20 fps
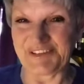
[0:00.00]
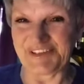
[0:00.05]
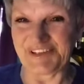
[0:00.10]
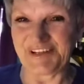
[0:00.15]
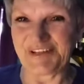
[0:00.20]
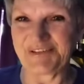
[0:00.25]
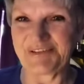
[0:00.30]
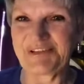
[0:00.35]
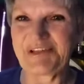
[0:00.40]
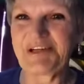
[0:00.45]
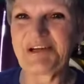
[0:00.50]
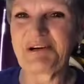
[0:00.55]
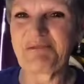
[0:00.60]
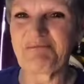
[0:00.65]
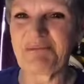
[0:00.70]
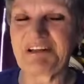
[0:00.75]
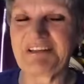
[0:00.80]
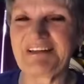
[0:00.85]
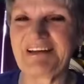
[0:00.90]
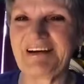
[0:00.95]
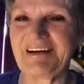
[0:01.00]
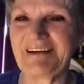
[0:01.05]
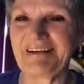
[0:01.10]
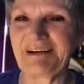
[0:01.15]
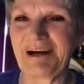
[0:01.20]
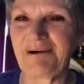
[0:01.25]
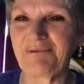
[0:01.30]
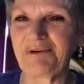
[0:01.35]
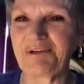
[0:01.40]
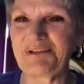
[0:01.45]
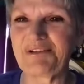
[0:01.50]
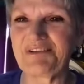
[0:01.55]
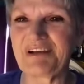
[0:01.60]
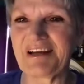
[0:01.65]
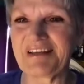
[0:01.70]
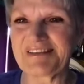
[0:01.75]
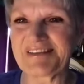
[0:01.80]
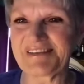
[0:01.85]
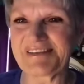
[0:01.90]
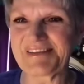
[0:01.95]
So, but yeah, I want you
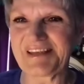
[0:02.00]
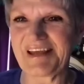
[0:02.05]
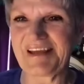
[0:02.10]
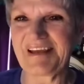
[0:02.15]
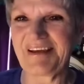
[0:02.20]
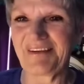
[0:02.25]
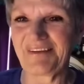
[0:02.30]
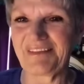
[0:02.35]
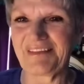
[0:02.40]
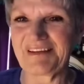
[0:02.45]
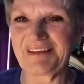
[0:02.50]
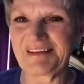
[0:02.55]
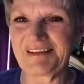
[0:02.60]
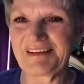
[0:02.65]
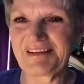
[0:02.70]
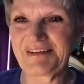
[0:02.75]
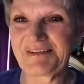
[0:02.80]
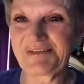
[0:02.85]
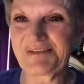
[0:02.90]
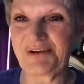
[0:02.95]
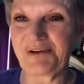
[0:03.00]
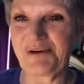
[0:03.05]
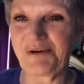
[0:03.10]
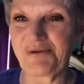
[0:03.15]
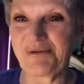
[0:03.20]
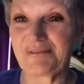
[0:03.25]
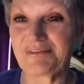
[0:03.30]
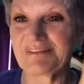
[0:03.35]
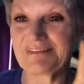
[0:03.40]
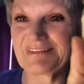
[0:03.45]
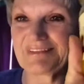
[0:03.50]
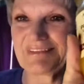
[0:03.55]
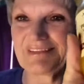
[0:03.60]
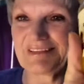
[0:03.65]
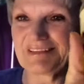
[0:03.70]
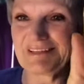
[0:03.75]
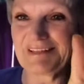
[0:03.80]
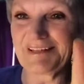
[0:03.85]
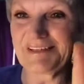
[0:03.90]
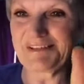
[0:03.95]
guys to stay healthy. So
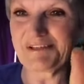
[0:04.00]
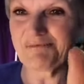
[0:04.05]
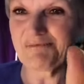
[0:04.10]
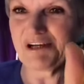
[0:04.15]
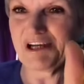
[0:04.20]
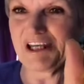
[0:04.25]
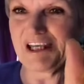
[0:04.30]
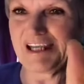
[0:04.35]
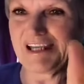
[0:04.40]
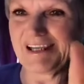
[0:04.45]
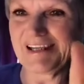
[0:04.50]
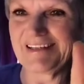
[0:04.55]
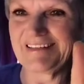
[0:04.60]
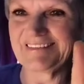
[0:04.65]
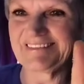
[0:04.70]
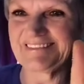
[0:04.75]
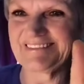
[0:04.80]
get some honey.